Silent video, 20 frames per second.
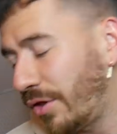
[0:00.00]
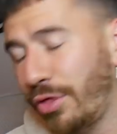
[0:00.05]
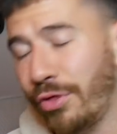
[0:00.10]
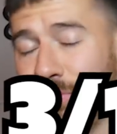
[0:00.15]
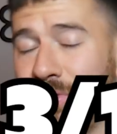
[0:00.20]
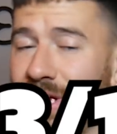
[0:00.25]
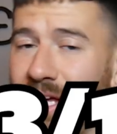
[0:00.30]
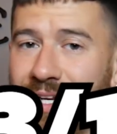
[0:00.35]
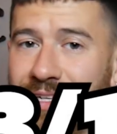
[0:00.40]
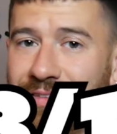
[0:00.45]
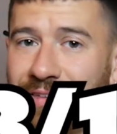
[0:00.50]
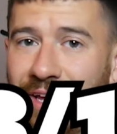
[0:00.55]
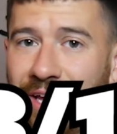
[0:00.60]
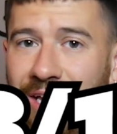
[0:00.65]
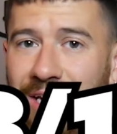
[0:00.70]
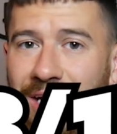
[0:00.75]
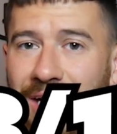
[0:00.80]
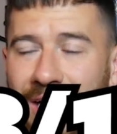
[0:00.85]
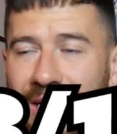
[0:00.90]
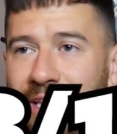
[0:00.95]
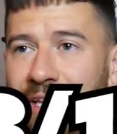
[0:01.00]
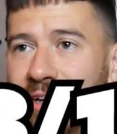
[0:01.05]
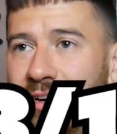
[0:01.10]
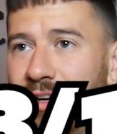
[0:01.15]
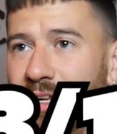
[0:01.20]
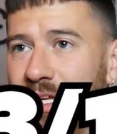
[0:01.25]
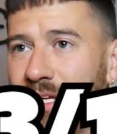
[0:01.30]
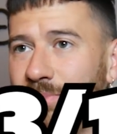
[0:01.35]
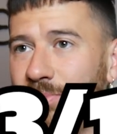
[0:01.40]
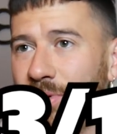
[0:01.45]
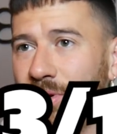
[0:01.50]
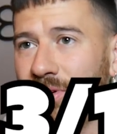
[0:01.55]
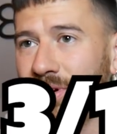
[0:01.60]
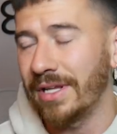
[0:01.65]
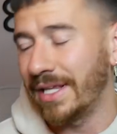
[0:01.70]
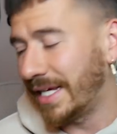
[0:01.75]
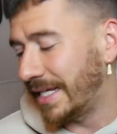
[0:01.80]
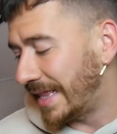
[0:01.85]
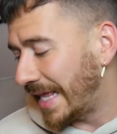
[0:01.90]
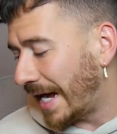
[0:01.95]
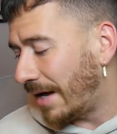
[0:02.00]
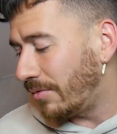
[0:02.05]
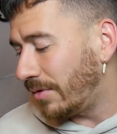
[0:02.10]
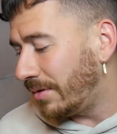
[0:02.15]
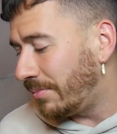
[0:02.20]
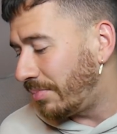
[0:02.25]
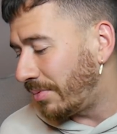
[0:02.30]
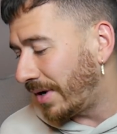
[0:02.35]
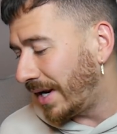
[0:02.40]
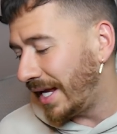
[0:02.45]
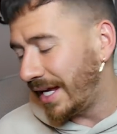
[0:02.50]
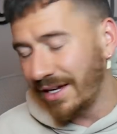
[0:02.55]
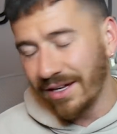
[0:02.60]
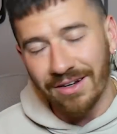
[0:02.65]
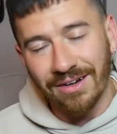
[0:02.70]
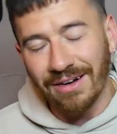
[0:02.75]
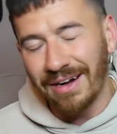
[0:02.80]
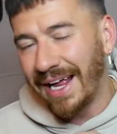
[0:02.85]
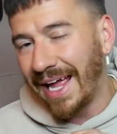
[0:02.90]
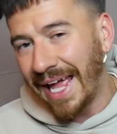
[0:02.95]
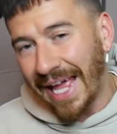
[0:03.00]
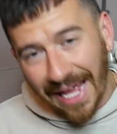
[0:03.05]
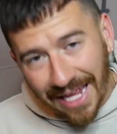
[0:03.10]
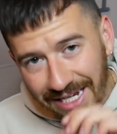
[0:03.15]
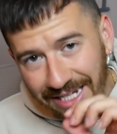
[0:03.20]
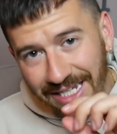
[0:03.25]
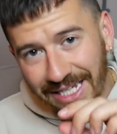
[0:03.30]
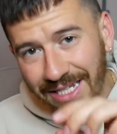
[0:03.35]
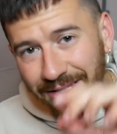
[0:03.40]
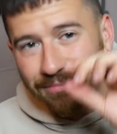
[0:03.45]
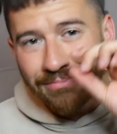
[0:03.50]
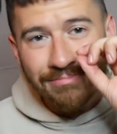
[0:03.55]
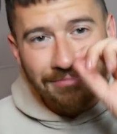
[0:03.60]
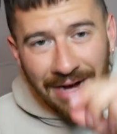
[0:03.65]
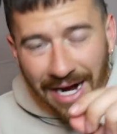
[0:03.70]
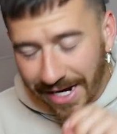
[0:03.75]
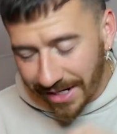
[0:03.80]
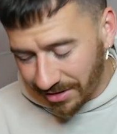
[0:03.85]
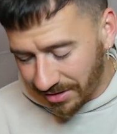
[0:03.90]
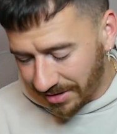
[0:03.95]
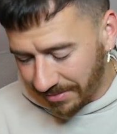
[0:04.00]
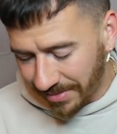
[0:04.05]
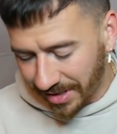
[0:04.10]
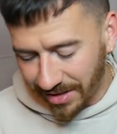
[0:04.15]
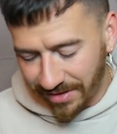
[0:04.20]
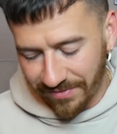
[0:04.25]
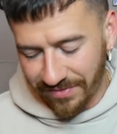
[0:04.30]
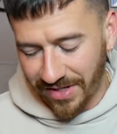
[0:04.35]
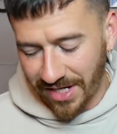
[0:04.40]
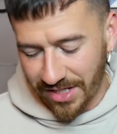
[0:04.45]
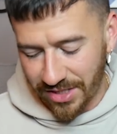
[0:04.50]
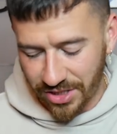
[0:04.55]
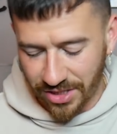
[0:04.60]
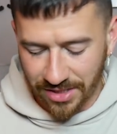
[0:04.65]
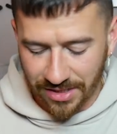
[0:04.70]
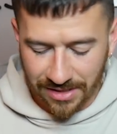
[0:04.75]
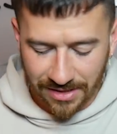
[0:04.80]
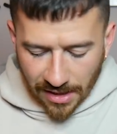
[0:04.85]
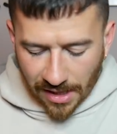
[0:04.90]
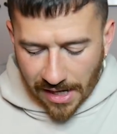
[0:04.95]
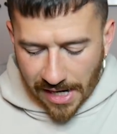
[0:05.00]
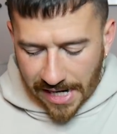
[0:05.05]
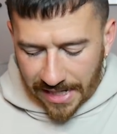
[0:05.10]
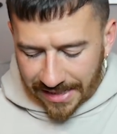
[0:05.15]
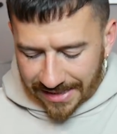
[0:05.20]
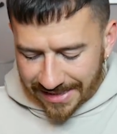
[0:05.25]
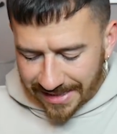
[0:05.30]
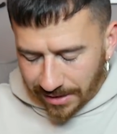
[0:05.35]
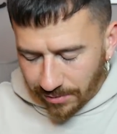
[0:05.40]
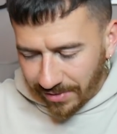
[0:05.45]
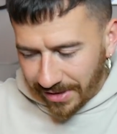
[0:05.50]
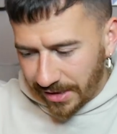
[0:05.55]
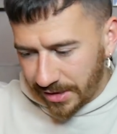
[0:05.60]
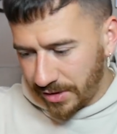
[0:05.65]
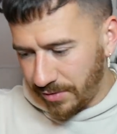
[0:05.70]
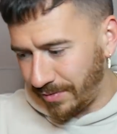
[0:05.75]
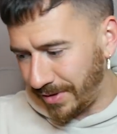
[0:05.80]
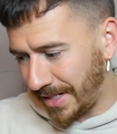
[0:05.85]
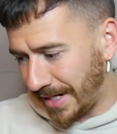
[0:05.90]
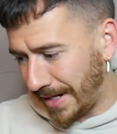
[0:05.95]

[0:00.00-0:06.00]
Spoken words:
a 3 out of 10. I literally broke it. Like, that would break under any minor amount of tension. All right, let's see what else we